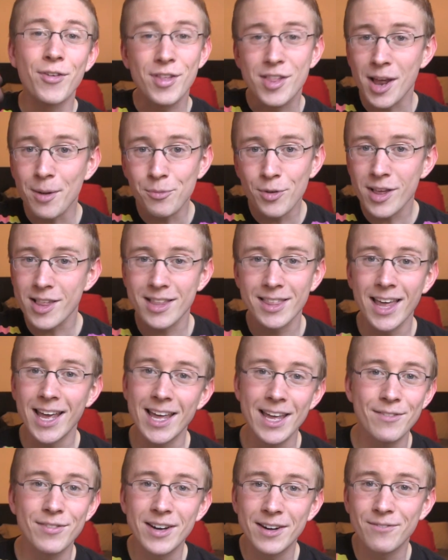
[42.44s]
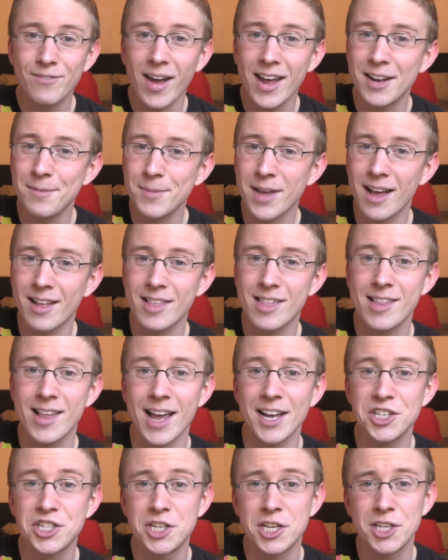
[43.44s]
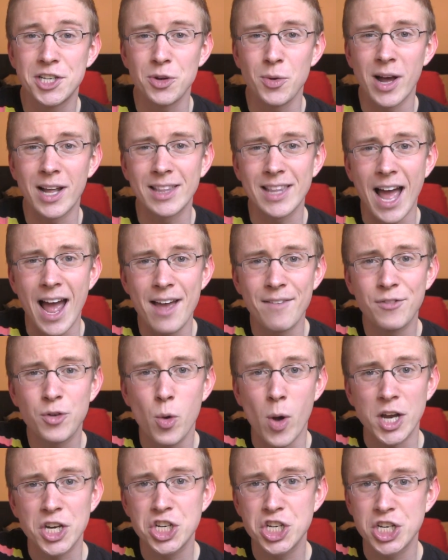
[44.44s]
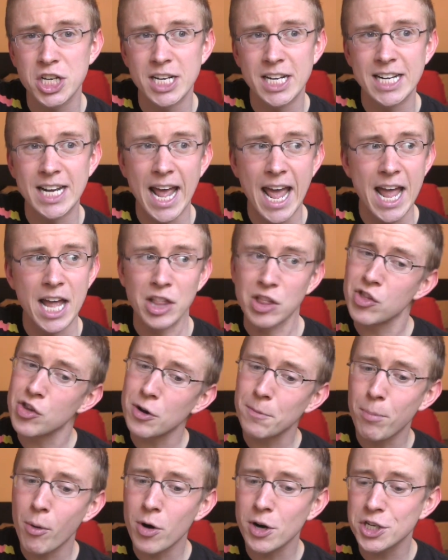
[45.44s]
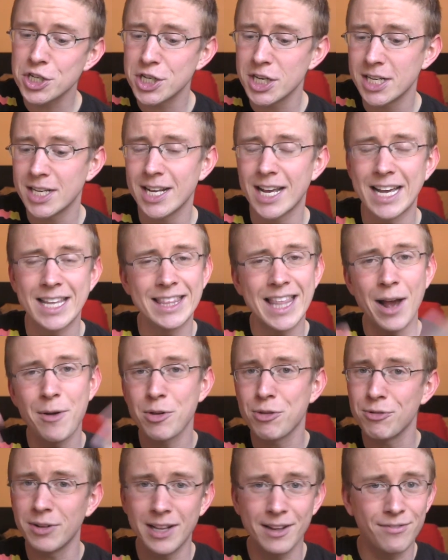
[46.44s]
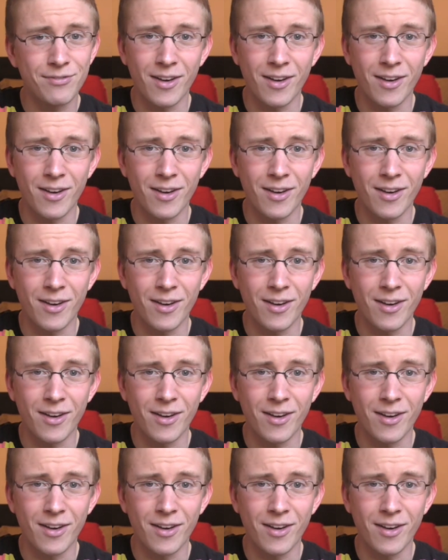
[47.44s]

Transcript: For some reason, they even invited me on stage to do a live question and answer portion, and that was really